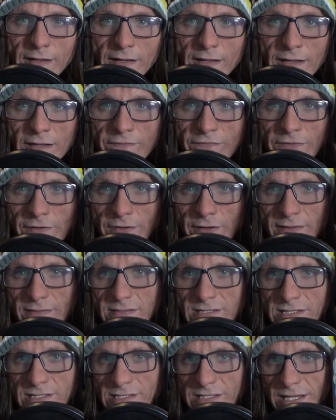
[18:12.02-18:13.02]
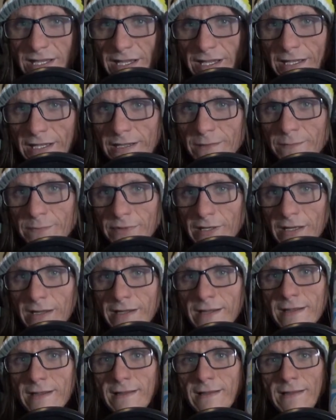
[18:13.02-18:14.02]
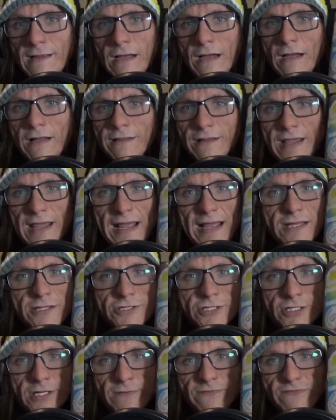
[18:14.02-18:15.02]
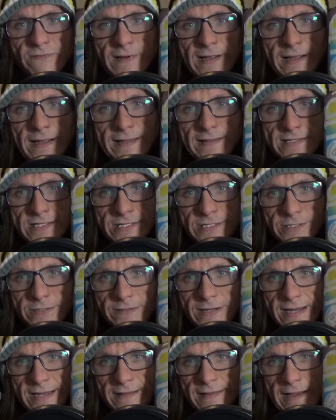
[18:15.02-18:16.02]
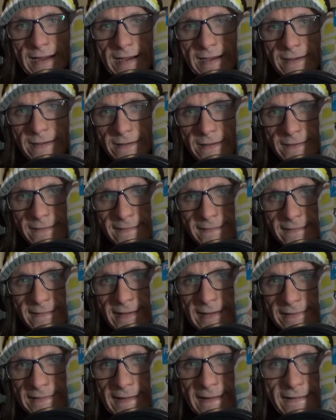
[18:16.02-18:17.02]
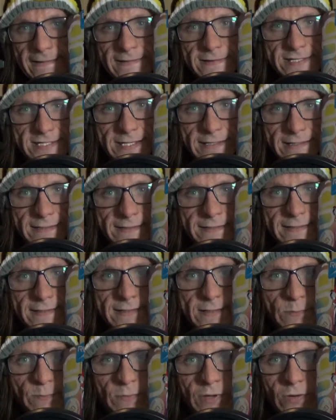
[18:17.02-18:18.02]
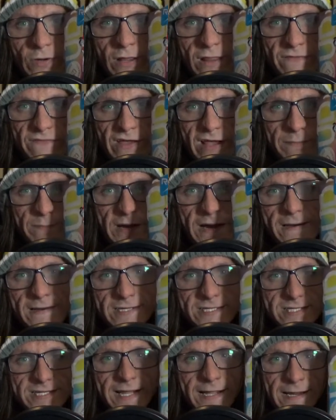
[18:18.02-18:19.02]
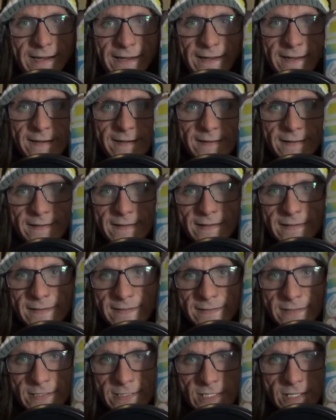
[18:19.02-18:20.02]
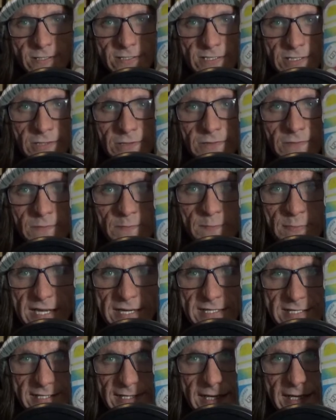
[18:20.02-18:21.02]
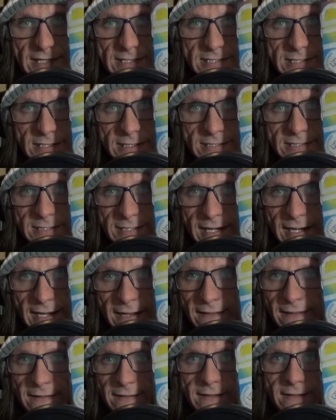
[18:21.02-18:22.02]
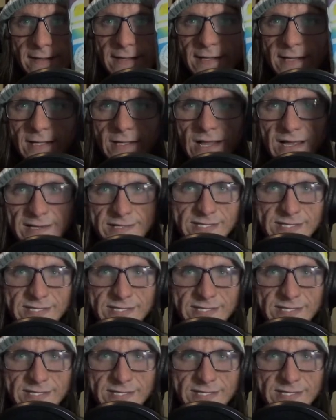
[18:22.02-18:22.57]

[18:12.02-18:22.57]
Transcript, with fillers: if you can see. But on the edge of my screen, there, right there, there's a Mona the Vampire sticker. There's also BTS. There's yeah, a lot of